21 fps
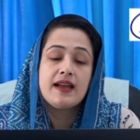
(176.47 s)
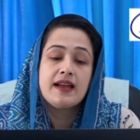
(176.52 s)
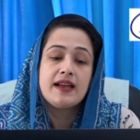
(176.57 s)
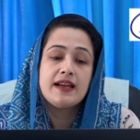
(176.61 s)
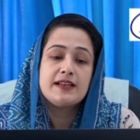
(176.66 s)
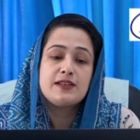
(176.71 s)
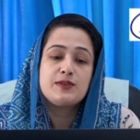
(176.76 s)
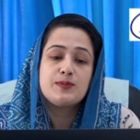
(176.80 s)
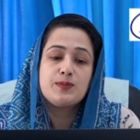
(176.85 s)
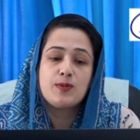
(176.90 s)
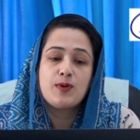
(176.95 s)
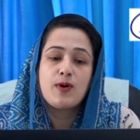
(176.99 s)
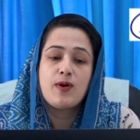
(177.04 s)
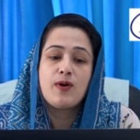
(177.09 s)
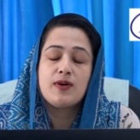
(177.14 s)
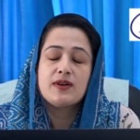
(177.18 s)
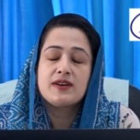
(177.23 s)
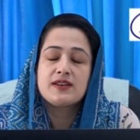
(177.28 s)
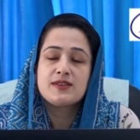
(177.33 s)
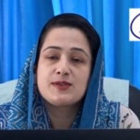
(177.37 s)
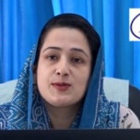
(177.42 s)
It
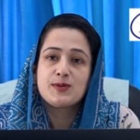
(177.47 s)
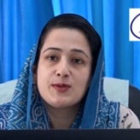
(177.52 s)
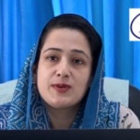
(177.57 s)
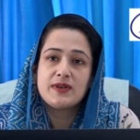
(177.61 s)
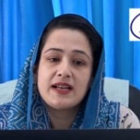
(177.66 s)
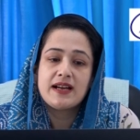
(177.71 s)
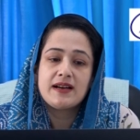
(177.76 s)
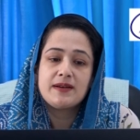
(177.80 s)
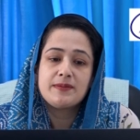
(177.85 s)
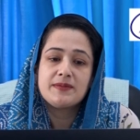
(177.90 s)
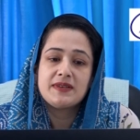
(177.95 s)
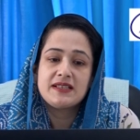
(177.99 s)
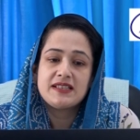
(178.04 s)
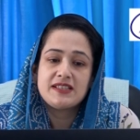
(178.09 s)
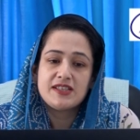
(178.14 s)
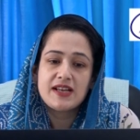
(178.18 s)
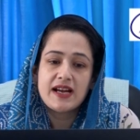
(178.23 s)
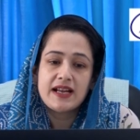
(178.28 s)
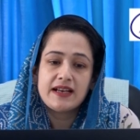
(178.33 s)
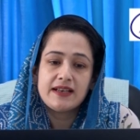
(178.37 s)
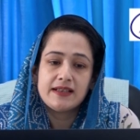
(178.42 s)
blocks sodium
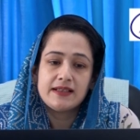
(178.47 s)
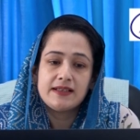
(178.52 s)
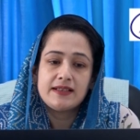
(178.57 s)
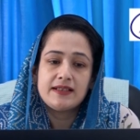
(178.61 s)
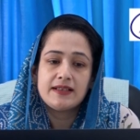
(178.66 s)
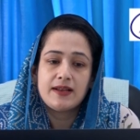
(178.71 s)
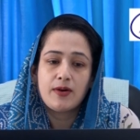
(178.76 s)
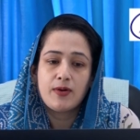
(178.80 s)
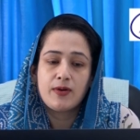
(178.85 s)
channel,